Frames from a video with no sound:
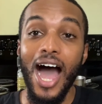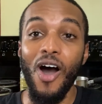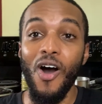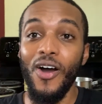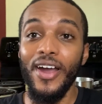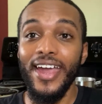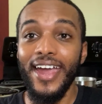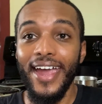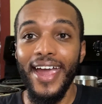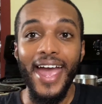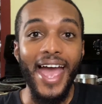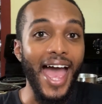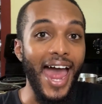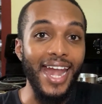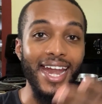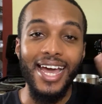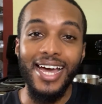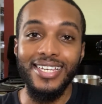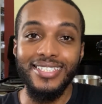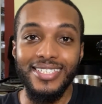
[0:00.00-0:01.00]
Oh yeah,
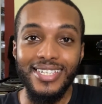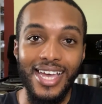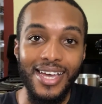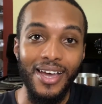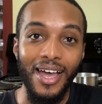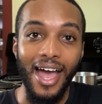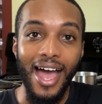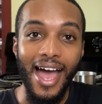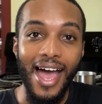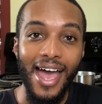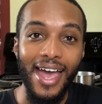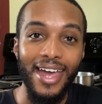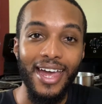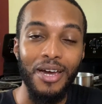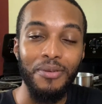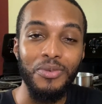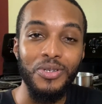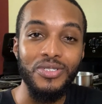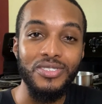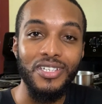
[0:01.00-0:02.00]
and it has a high
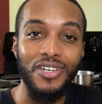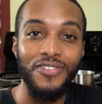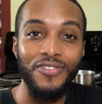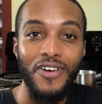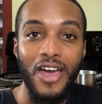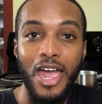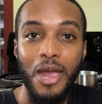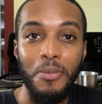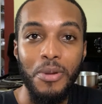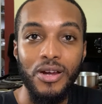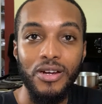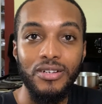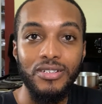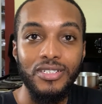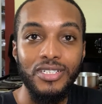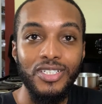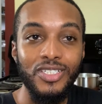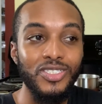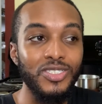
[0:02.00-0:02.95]
amount of fiber,